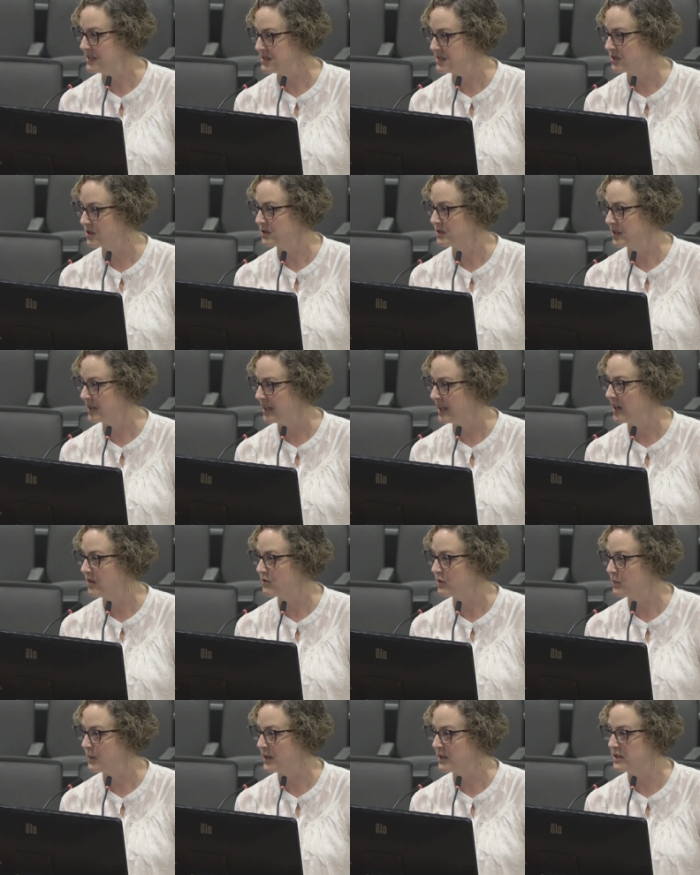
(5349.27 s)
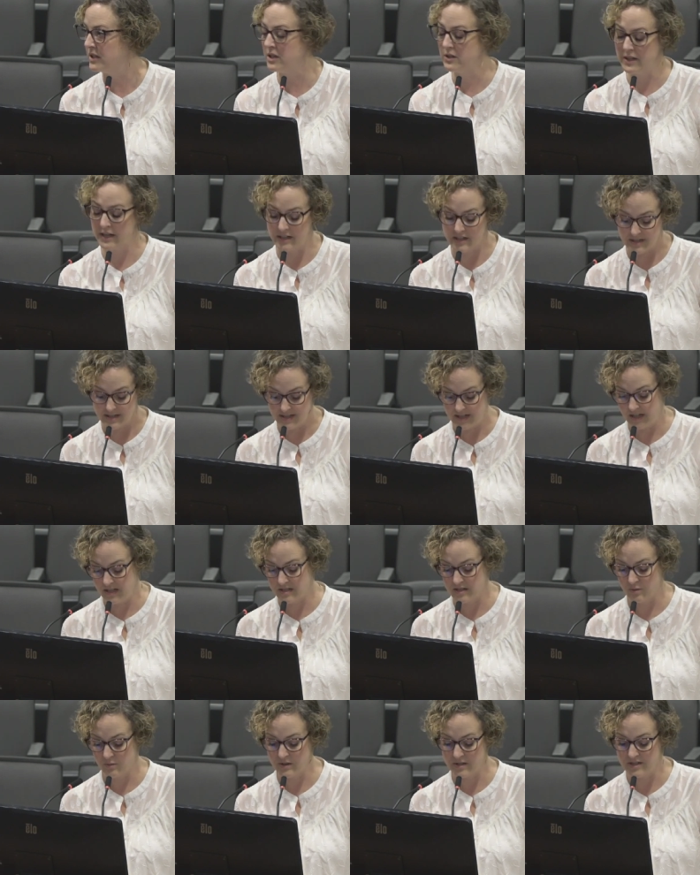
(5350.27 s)
It's certainly everywhere in the United
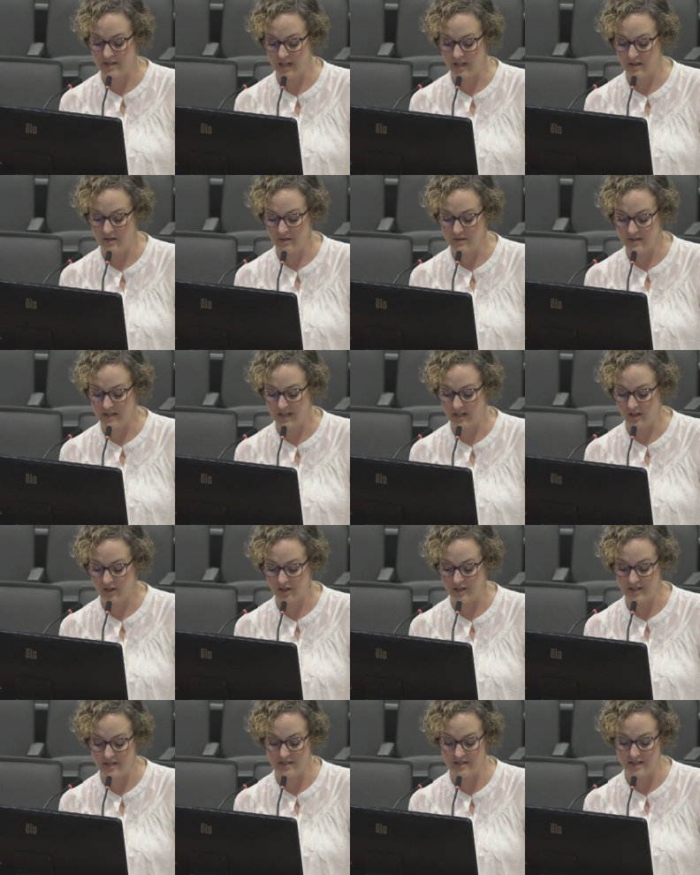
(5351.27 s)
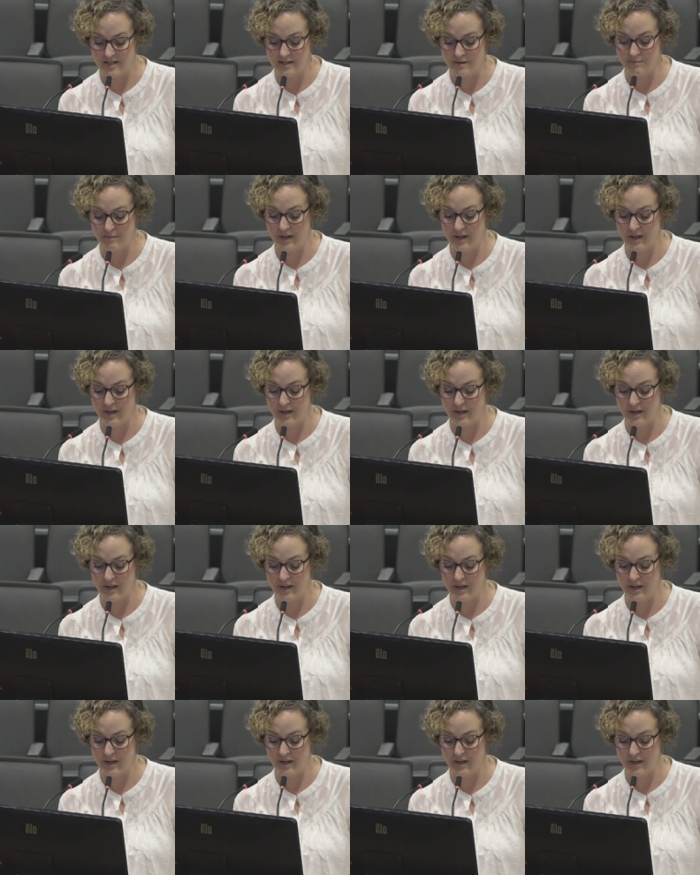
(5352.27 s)
States that we're seeing those increases.